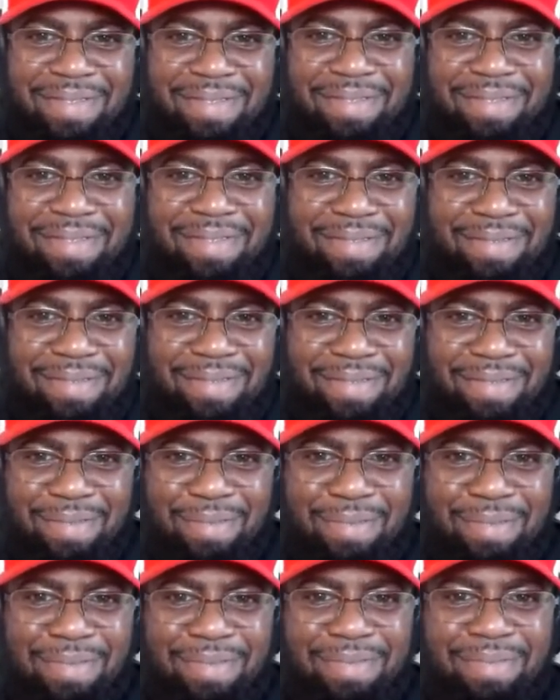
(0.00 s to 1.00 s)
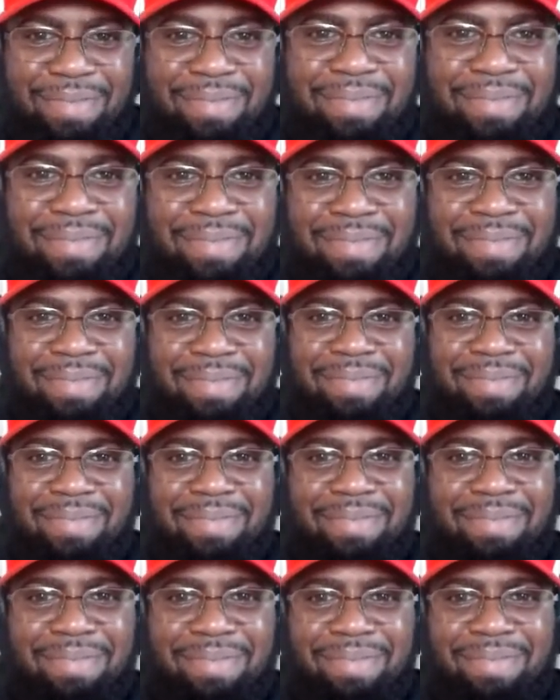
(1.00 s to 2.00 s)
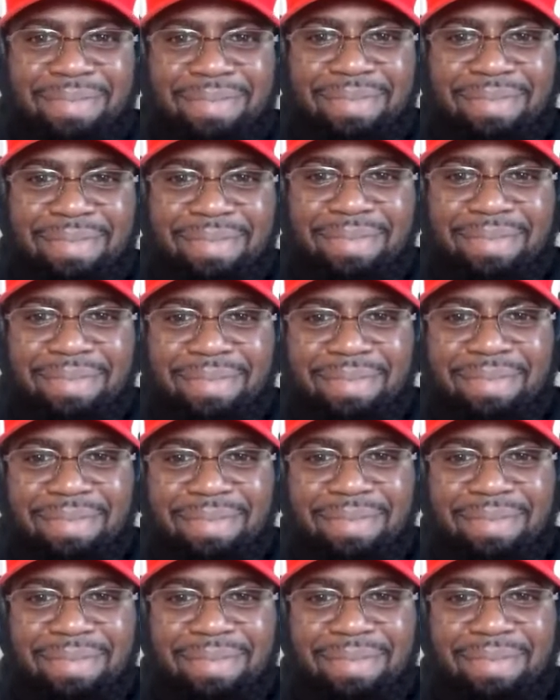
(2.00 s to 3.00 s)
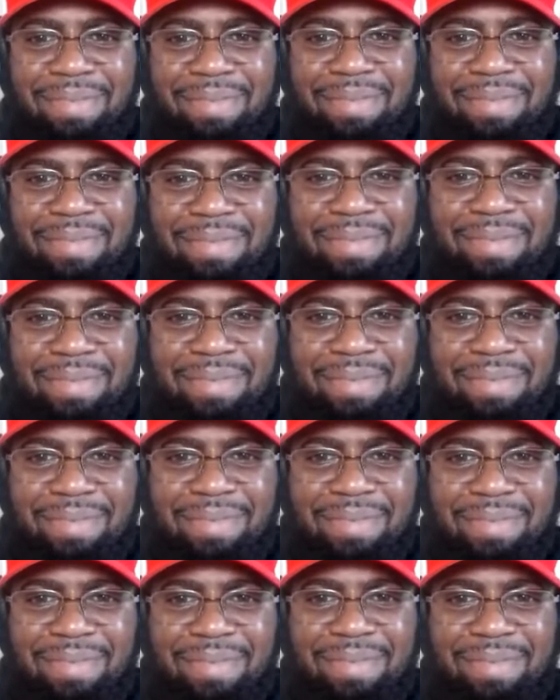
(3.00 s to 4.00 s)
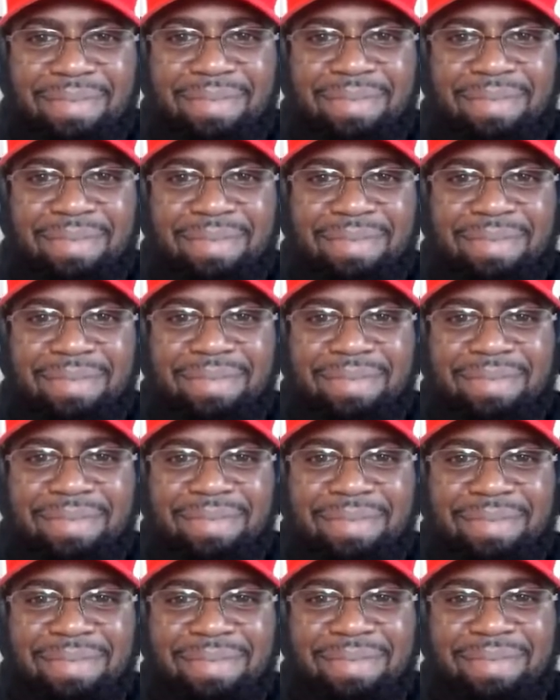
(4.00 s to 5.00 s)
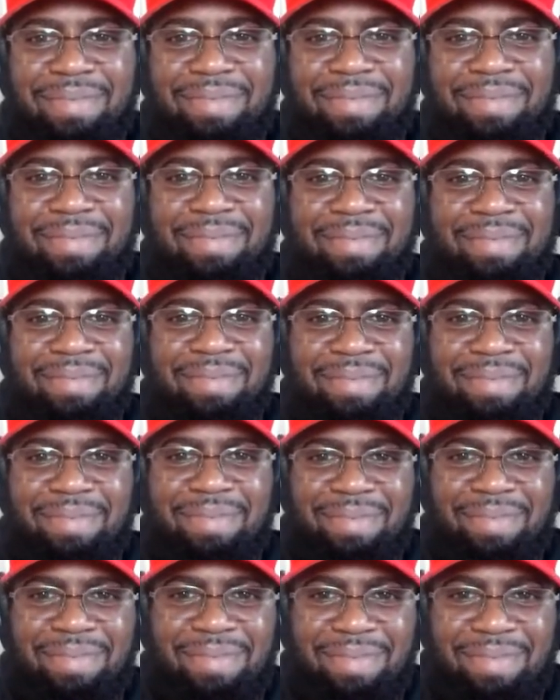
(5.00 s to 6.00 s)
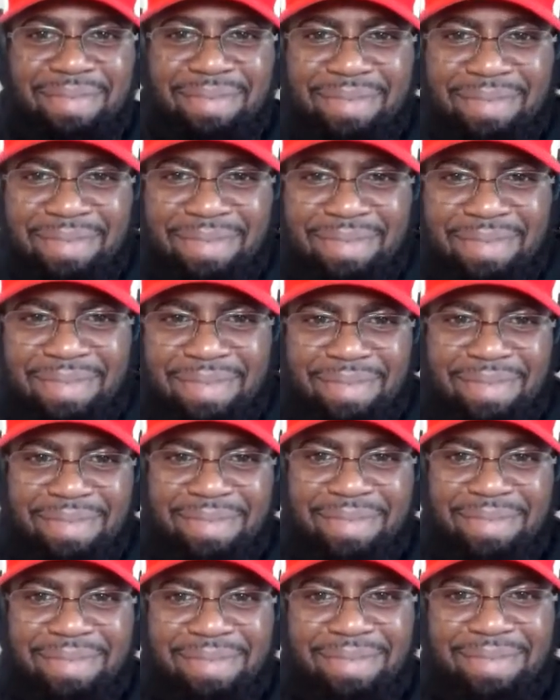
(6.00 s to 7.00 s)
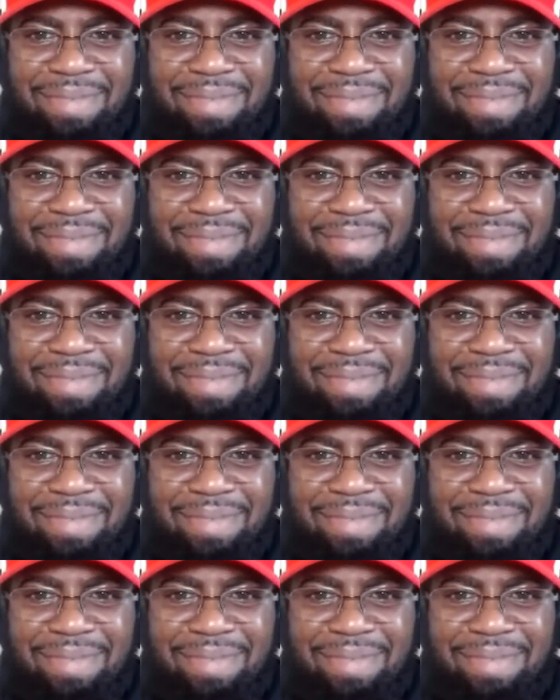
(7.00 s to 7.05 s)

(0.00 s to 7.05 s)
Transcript: No words are spoken by the person on screen.